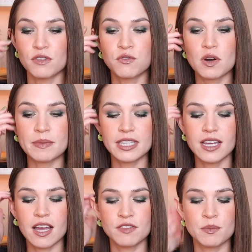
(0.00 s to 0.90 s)
The
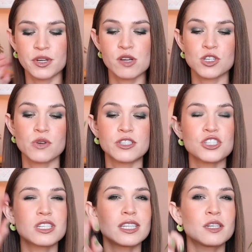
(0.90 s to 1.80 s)
formula of the Briogeo is
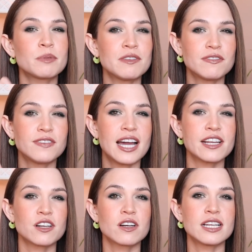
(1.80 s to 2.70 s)
just a little bit finer.